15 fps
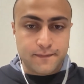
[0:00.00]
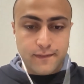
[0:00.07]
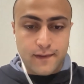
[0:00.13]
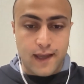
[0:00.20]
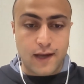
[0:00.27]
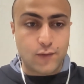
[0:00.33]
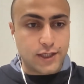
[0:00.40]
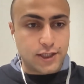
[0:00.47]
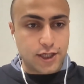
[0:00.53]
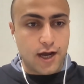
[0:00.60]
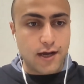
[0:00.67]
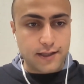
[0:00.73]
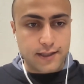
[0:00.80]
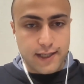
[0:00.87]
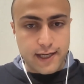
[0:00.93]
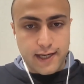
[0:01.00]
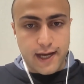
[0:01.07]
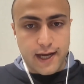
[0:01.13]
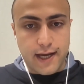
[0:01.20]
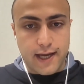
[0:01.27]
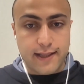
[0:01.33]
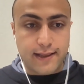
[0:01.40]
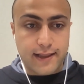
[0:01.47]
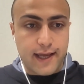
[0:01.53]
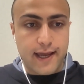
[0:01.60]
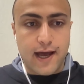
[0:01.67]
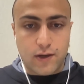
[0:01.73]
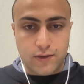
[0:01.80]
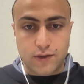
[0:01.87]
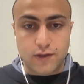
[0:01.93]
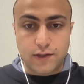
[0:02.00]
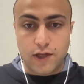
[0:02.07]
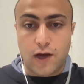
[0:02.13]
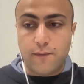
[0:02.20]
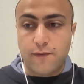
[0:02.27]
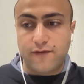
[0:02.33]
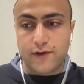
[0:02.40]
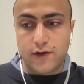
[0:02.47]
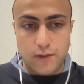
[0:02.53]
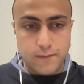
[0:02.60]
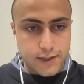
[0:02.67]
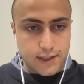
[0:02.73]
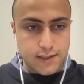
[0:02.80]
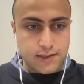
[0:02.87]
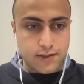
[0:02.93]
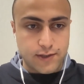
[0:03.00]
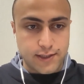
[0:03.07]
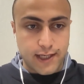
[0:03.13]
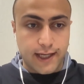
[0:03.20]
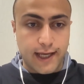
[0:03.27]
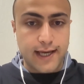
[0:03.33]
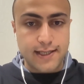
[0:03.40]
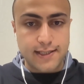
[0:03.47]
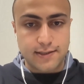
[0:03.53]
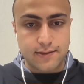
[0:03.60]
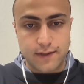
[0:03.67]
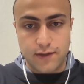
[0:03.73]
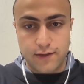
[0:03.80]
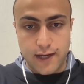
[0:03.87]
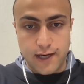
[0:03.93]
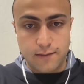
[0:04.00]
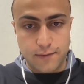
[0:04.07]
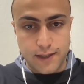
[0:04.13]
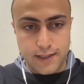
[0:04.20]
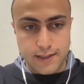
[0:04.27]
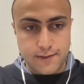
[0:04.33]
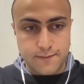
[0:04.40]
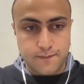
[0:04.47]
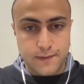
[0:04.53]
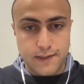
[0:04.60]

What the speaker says: And we chunk the data and lay out on top of an object storage like S3 on AWS,